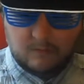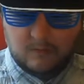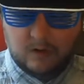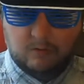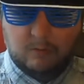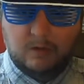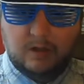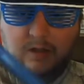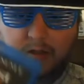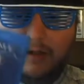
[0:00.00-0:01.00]
Next one we
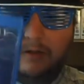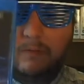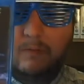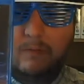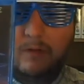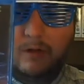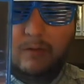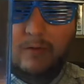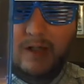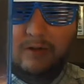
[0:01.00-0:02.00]
got is The
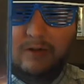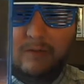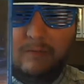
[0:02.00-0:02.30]
Quest,